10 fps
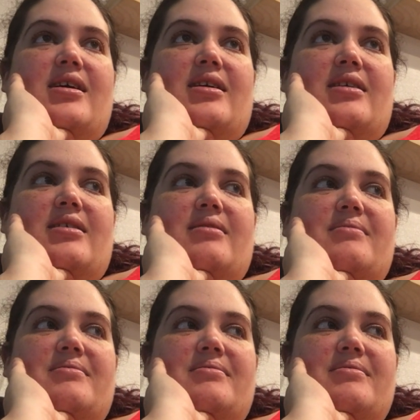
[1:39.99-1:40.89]

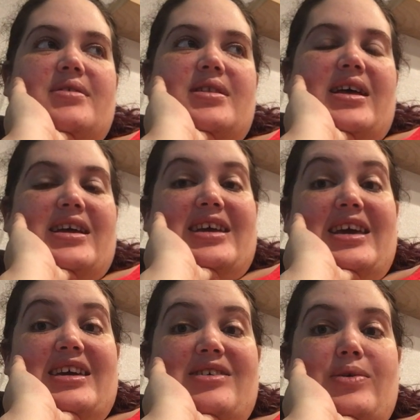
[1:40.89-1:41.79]
like
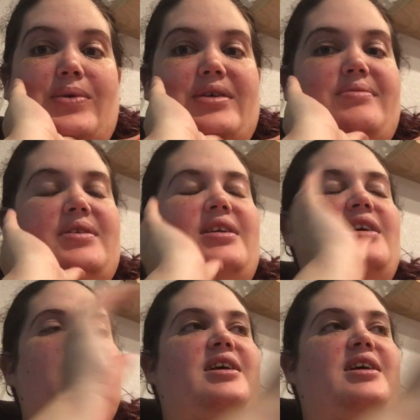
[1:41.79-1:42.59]
kick or whatever.